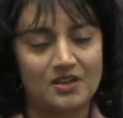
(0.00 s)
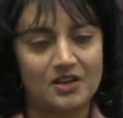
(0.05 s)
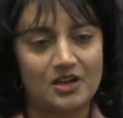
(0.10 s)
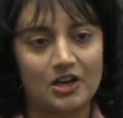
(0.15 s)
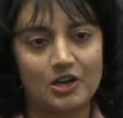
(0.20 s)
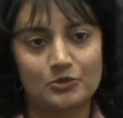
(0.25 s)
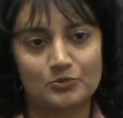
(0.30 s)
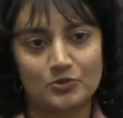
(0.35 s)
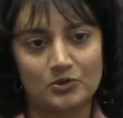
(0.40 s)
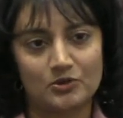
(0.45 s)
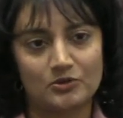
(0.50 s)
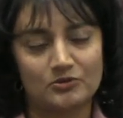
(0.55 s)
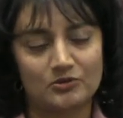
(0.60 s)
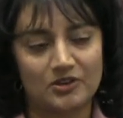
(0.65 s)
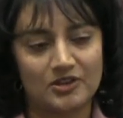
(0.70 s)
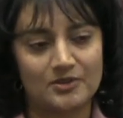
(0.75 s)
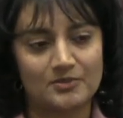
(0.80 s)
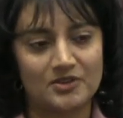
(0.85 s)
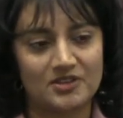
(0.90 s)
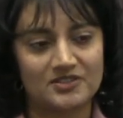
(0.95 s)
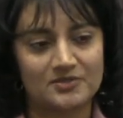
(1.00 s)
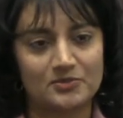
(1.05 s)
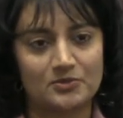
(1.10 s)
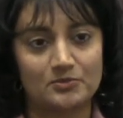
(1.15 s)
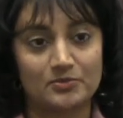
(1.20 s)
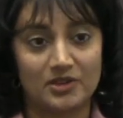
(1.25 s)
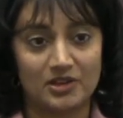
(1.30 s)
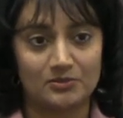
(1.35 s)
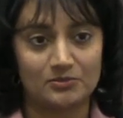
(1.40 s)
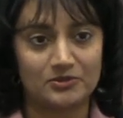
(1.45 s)
Our program has
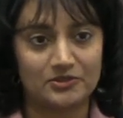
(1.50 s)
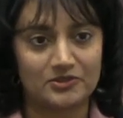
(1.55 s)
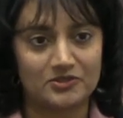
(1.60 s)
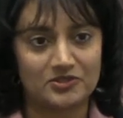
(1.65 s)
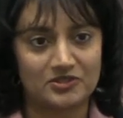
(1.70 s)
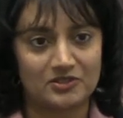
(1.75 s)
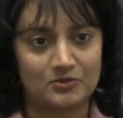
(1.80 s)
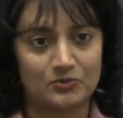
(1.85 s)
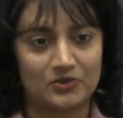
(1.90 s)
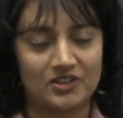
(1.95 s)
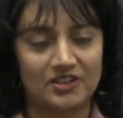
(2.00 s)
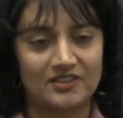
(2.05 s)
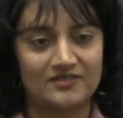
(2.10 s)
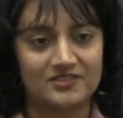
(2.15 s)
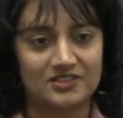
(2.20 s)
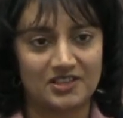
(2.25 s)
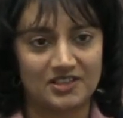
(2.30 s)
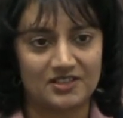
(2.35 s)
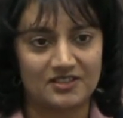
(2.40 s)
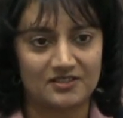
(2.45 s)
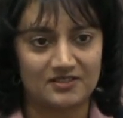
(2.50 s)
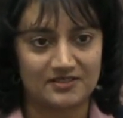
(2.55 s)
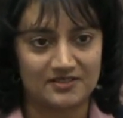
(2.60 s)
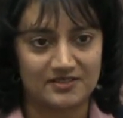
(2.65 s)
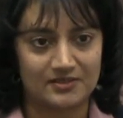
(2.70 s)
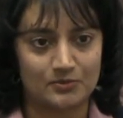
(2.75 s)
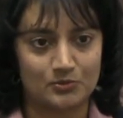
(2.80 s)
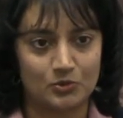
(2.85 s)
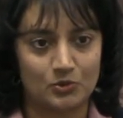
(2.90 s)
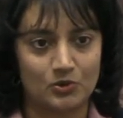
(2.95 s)
been published and we have data to
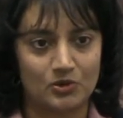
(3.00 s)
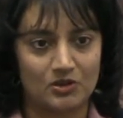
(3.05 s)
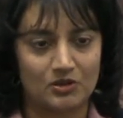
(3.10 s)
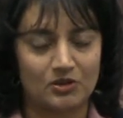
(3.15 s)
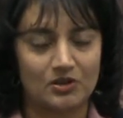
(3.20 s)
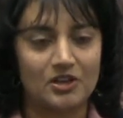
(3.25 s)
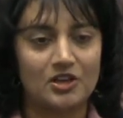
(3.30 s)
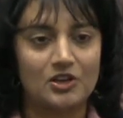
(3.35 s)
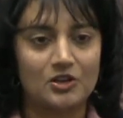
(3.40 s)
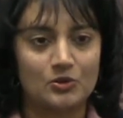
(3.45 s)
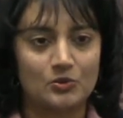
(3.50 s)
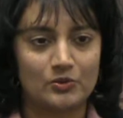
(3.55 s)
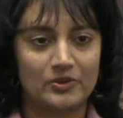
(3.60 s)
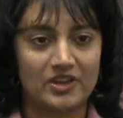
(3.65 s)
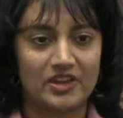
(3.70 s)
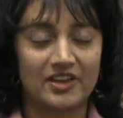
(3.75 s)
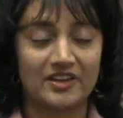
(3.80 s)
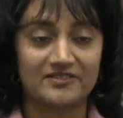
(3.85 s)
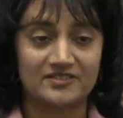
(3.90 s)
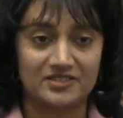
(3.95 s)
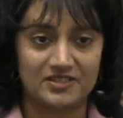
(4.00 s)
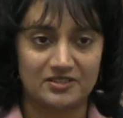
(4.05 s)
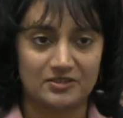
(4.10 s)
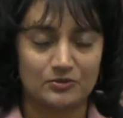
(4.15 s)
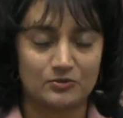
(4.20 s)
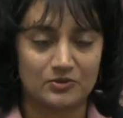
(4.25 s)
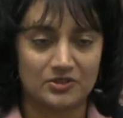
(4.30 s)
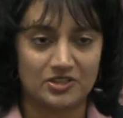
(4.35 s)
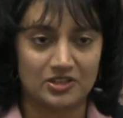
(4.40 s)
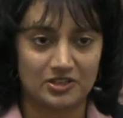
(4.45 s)
support. We have seen
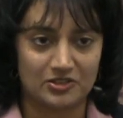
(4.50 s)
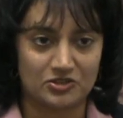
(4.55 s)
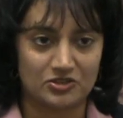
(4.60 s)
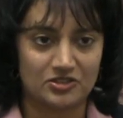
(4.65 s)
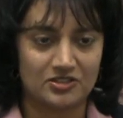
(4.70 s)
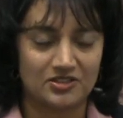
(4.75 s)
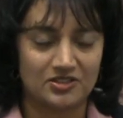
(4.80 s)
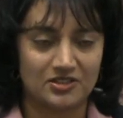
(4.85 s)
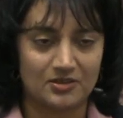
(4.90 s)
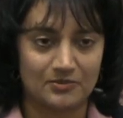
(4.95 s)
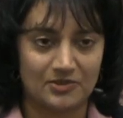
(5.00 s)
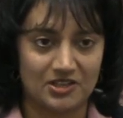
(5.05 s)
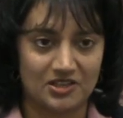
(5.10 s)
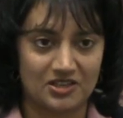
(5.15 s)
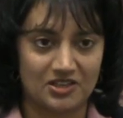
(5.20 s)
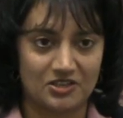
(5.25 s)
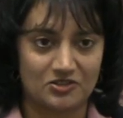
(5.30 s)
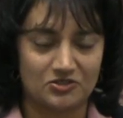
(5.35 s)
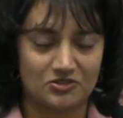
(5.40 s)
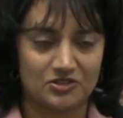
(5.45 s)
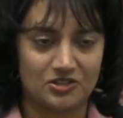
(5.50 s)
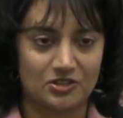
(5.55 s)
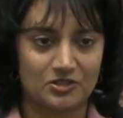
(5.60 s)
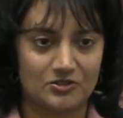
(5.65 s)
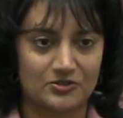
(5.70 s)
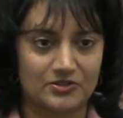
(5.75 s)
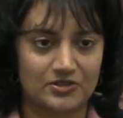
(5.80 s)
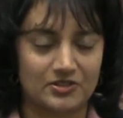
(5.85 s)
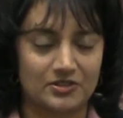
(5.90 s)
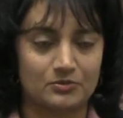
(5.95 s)
a reduction in the medication
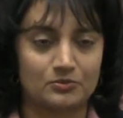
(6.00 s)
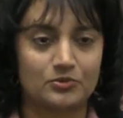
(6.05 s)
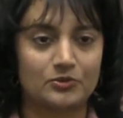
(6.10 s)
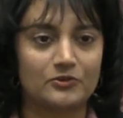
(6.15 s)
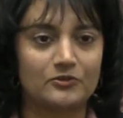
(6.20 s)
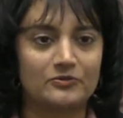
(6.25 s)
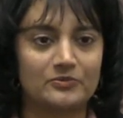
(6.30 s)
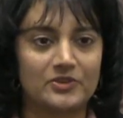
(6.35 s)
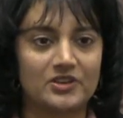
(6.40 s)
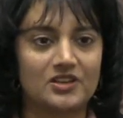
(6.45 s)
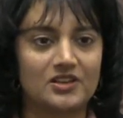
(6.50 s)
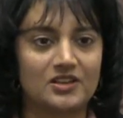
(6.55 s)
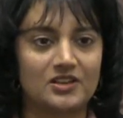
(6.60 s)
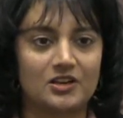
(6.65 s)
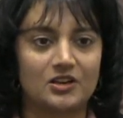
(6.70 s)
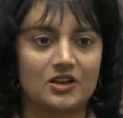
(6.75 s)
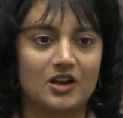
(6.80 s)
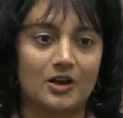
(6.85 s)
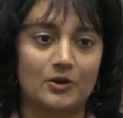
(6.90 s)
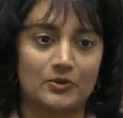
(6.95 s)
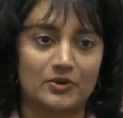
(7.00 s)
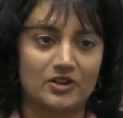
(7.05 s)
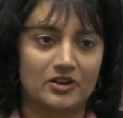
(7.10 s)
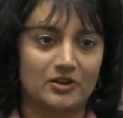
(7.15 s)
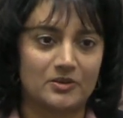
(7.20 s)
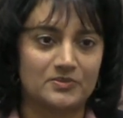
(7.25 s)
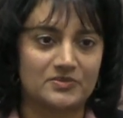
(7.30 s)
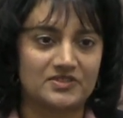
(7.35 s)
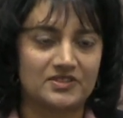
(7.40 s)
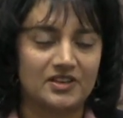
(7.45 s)
errors, an improvement in our
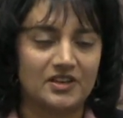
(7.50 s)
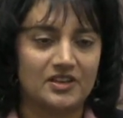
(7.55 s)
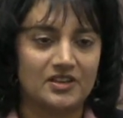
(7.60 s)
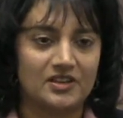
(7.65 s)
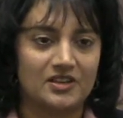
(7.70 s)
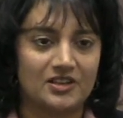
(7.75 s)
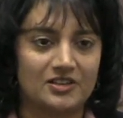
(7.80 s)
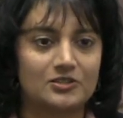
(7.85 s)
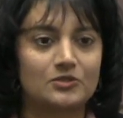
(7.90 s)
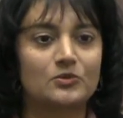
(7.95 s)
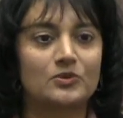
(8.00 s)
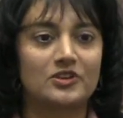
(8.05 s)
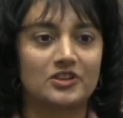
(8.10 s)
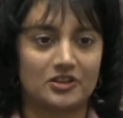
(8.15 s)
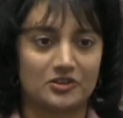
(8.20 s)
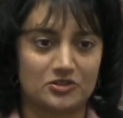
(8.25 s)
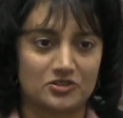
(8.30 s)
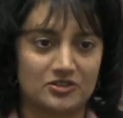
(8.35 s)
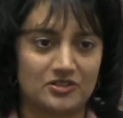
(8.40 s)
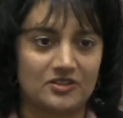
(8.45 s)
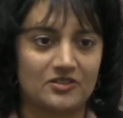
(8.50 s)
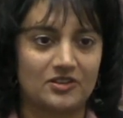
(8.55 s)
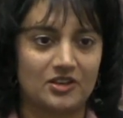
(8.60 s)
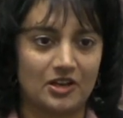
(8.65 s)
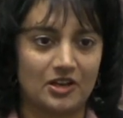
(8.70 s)
outcomes, and a reduction in the